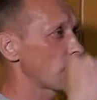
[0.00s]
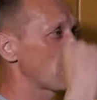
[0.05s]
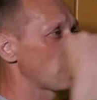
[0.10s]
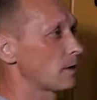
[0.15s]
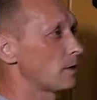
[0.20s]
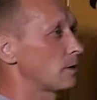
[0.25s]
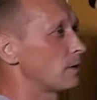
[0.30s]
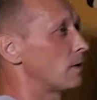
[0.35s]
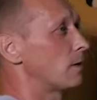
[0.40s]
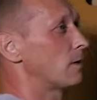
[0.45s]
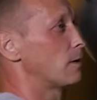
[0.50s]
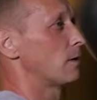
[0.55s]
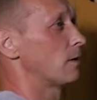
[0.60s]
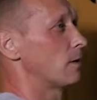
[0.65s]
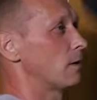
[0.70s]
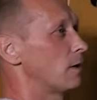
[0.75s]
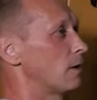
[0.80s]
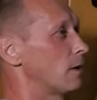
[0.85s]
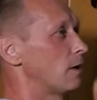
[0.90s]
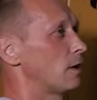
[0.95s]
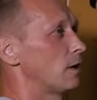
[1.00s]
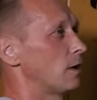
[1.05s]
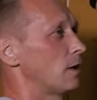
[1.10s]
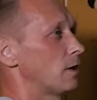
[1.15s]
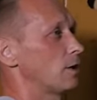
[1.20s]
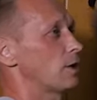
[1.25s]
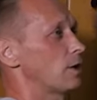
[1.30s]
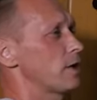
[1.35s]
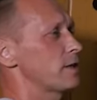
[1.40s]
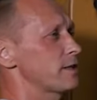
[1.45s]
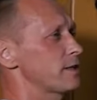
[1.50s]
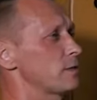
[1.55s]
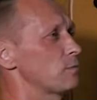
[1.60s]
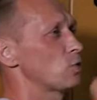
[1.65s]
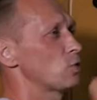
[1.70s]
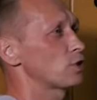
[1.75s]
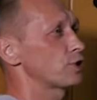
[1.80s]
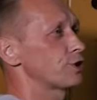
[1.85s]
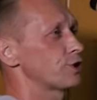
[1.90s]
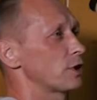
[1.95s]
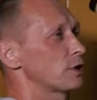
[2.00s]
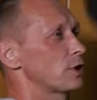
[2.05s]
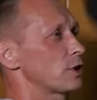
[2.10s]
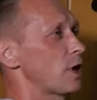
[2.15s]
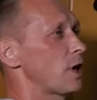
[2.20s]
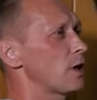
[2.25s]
So, if it's possible this way,